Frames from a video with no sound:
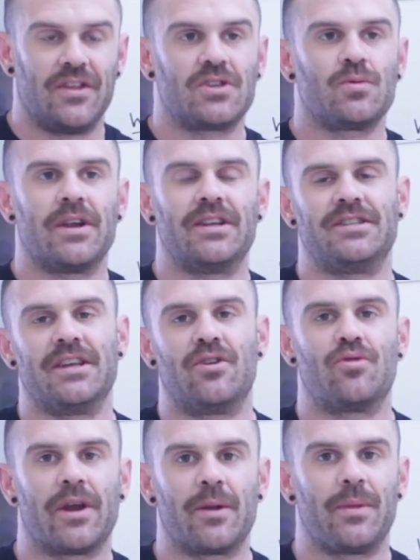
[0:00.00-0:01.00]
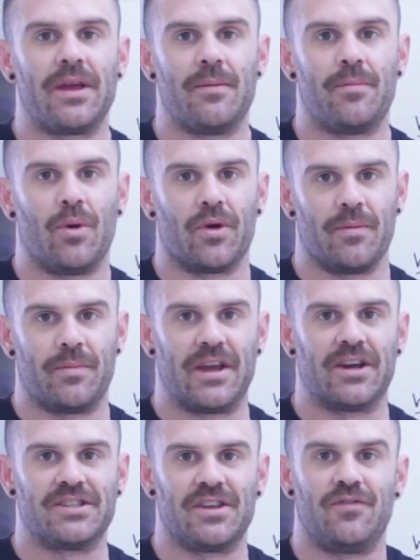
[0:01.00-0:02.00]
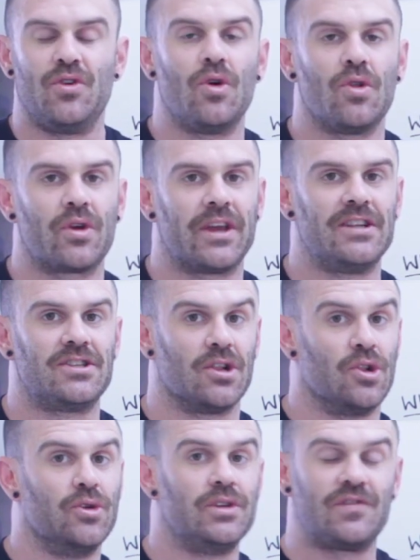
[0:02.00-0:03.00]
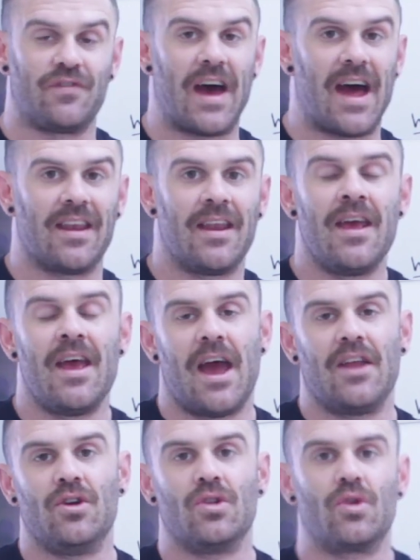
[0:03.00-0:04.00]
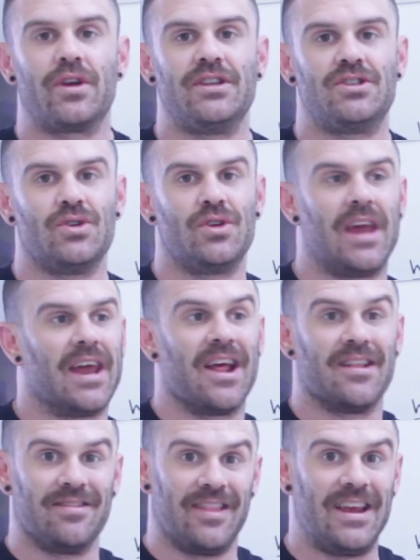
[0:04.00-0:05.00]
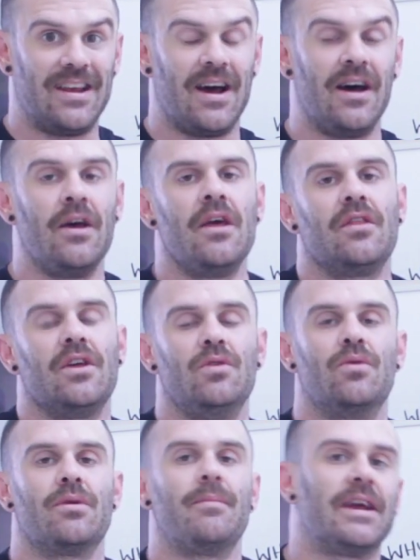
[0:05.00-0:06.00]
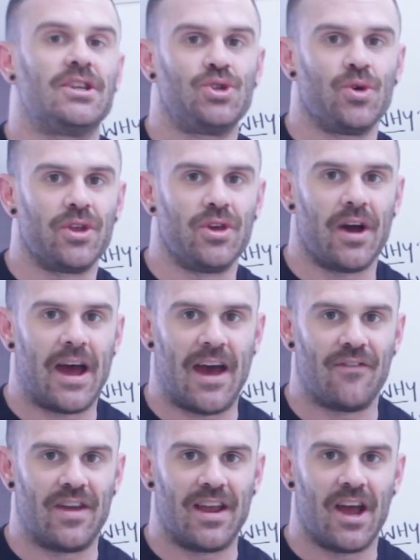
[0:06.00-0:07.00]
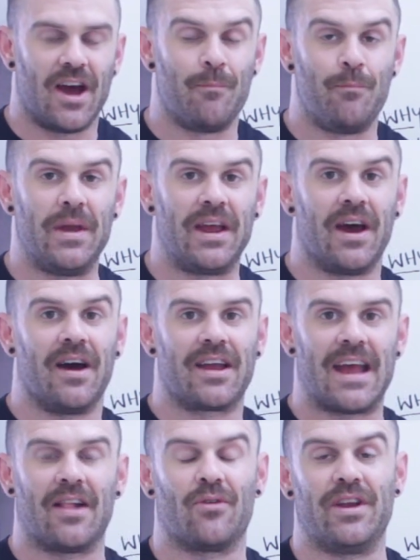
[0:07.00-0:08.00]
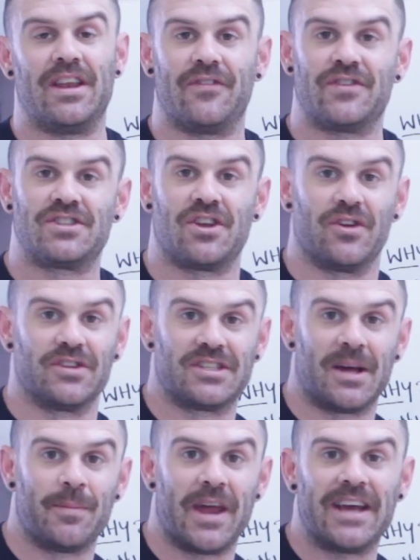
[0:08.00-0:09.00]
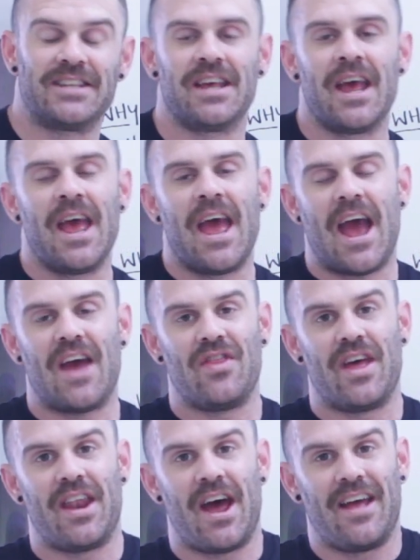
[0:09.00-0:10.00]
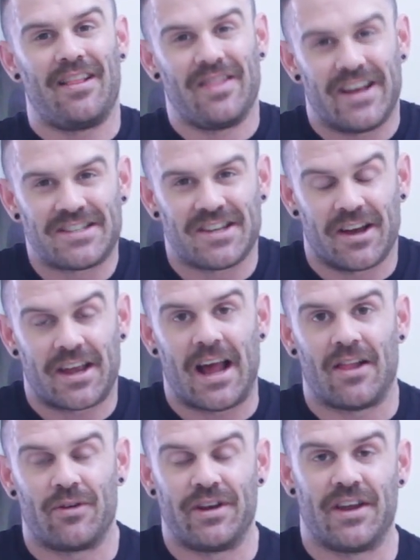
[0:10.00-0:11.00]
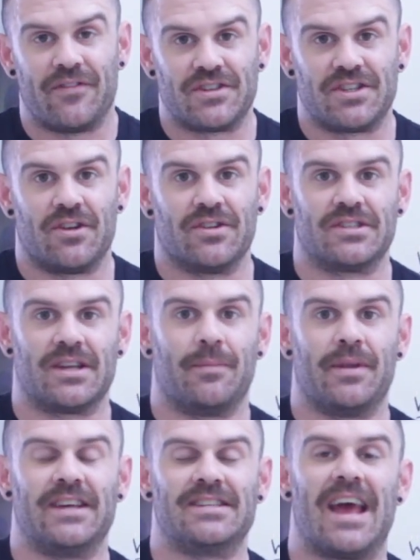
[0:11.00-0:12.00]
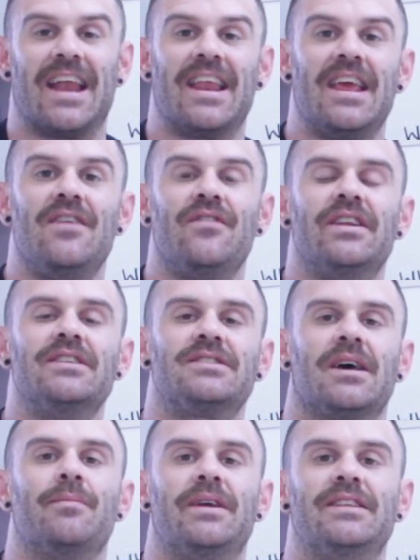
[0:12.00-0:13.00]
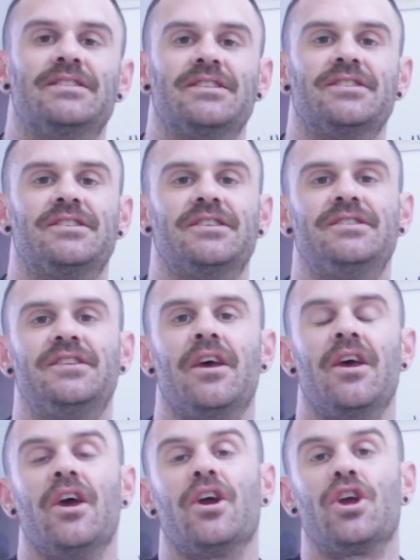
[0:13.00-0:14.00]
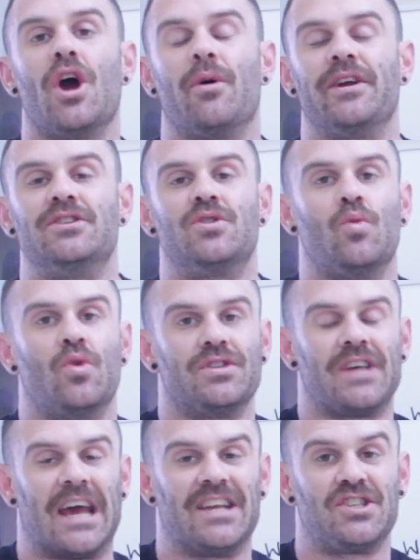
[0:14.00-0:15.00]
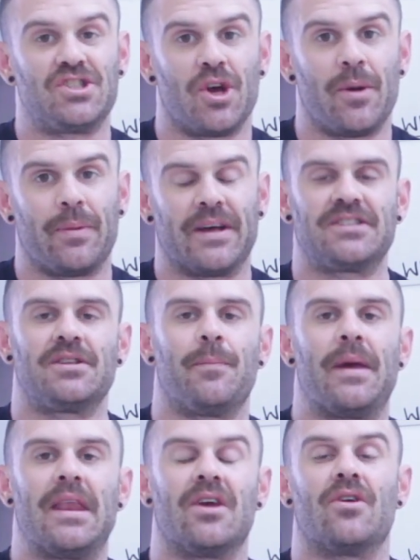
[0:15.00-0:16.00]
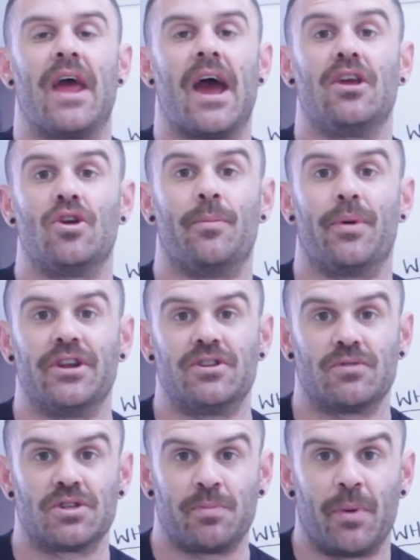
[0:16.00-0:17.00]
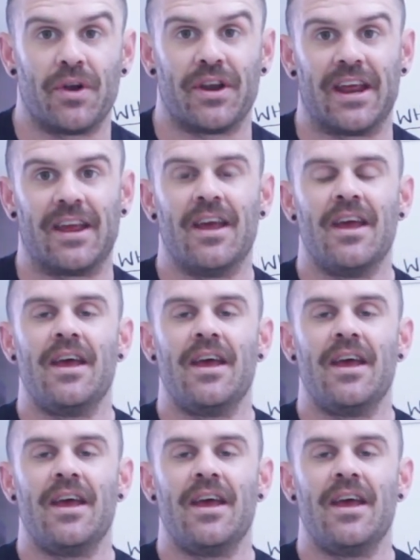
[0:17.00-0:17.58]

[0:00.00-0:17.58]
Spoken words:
This one is incredibly important because if you're looking to lose fat and you're looking to get leaner, then you want to make sure that you're having a bigger calorie deficit on some days and then a lesser calorie deficit on some days, and even in some instances going towards a surplus depending on how your body's responding.